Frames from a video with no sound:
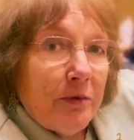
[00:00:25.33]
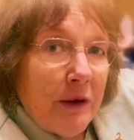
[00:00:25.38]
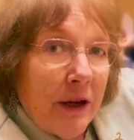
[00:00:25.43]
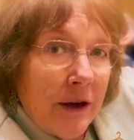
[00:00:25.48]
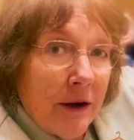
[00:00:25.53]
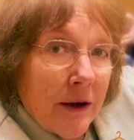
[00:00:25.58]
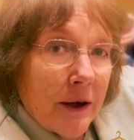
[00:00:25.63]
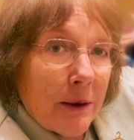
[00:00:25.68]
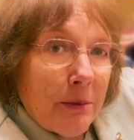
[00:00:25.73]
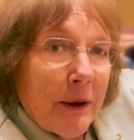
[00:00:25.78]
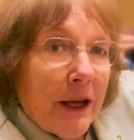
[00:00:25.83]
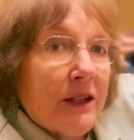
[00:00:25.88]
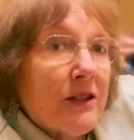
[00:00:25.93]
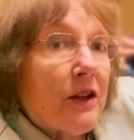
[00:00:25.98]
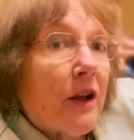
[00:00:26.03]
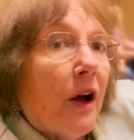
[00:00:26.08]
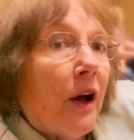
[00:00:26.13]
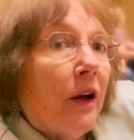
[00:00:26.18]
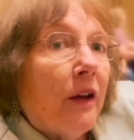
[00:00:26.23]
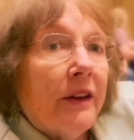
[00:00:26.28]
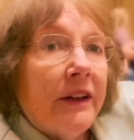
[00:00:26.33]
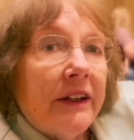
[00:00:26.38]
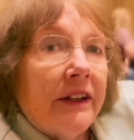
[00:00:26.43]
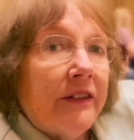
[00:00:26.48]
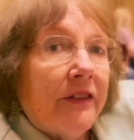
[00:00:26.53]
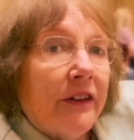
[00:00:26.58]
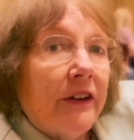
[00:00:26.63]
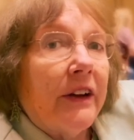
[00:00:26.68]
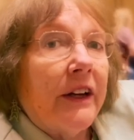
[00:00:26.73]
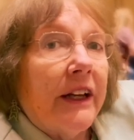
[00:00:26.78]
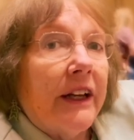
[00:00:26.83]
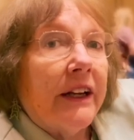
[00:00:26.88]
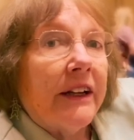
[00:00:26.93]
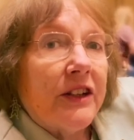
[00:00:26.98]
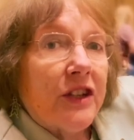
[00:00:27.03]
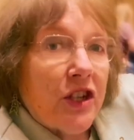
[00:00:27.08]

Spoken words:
parent makes all the difference in a